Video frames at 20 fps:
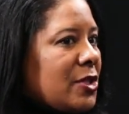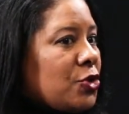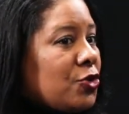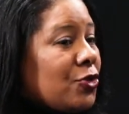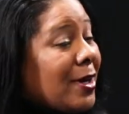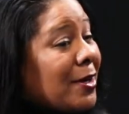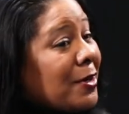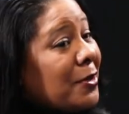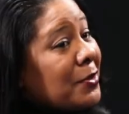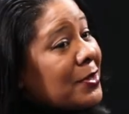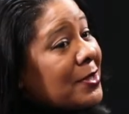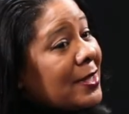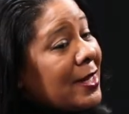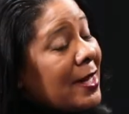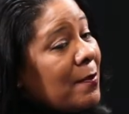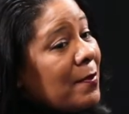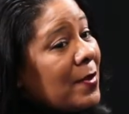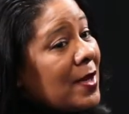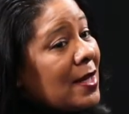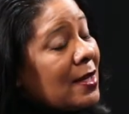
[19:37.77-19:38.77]
struggles
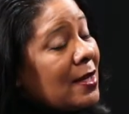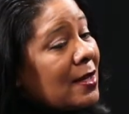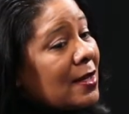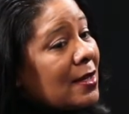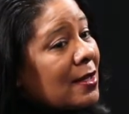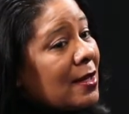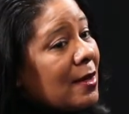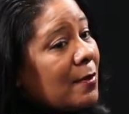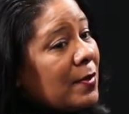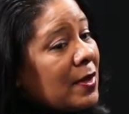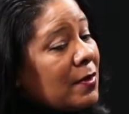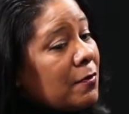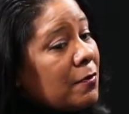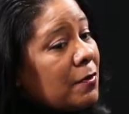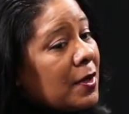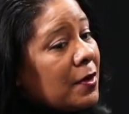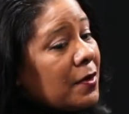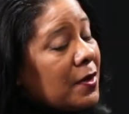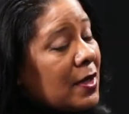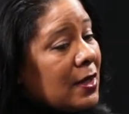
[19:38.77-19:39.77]
can be
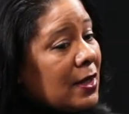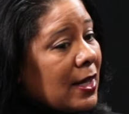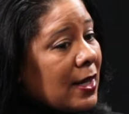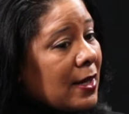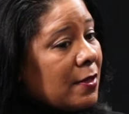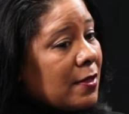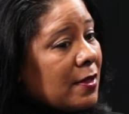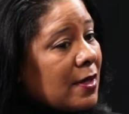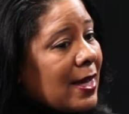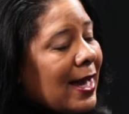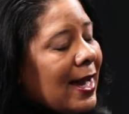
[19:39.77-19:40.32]
very lengthy.